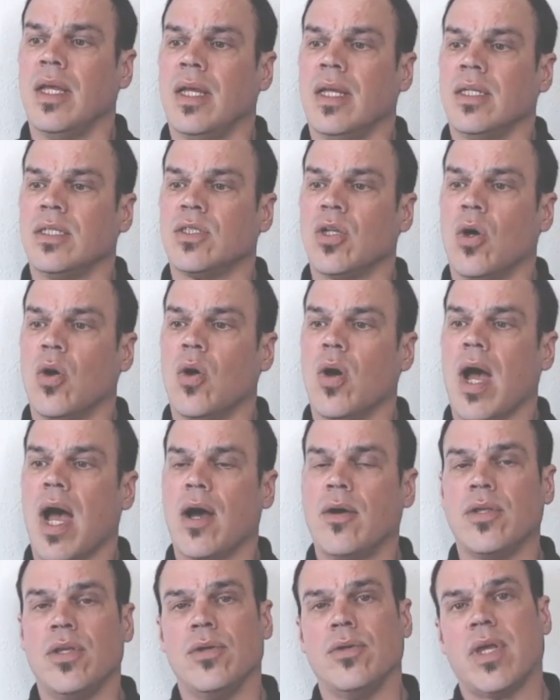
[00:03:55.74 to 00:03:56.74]
So
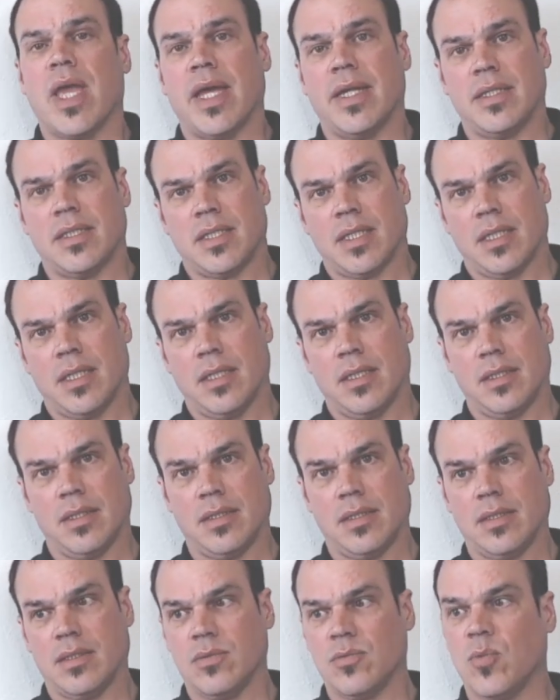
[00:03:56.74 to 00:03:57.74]

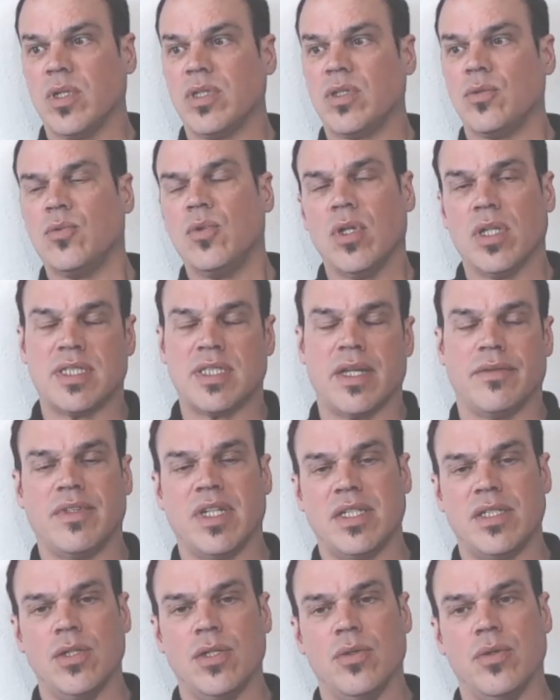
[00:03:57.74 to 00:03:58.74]
what the Rule of
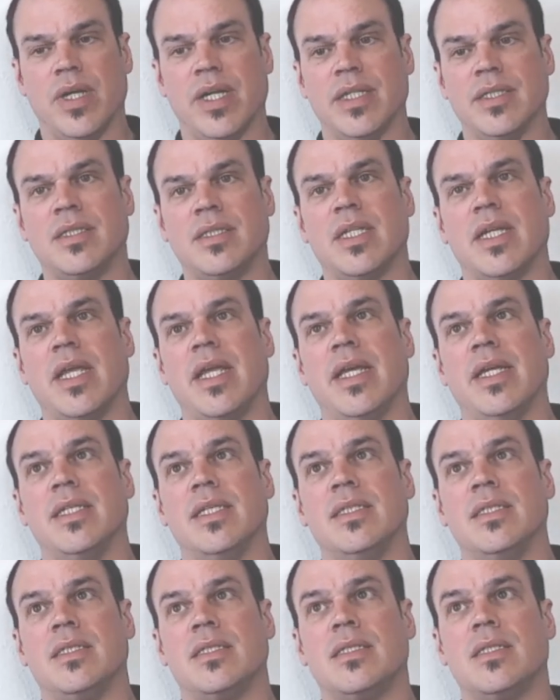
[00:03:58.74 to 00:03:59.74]
72
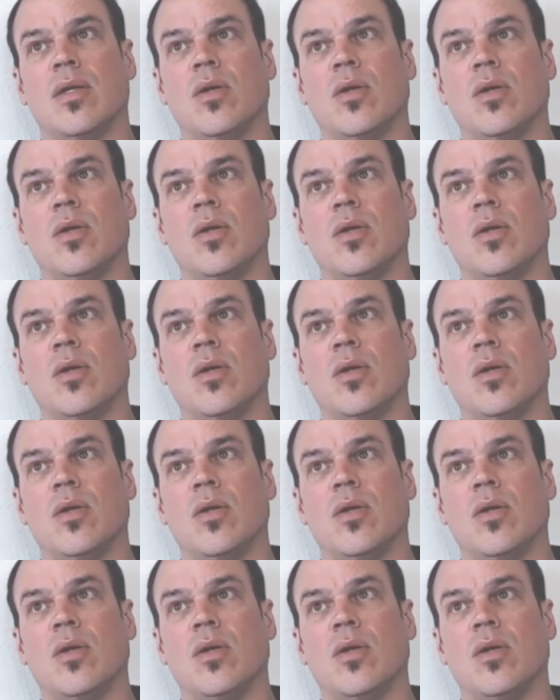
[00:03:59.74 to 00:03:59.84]
is